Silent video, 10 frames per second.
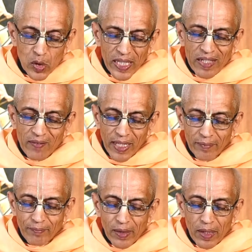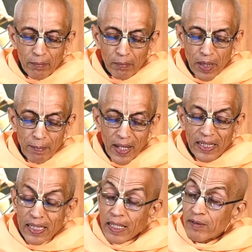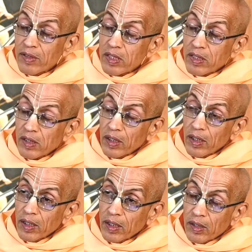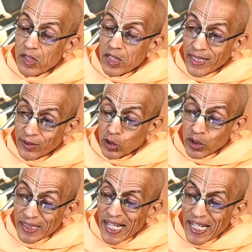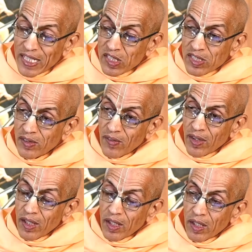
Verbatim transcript: So anyway, Brahma lives such days,